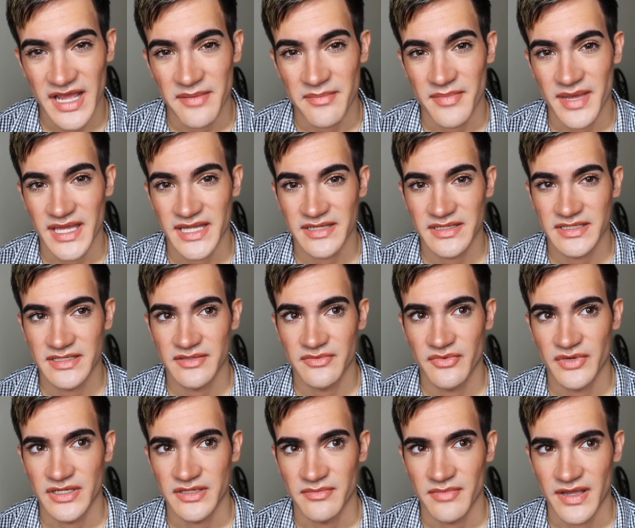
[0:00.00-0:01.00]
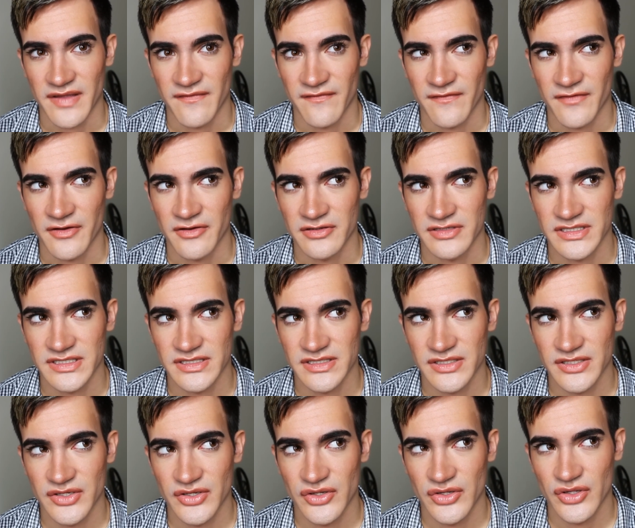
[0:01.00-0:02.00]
I met one of my first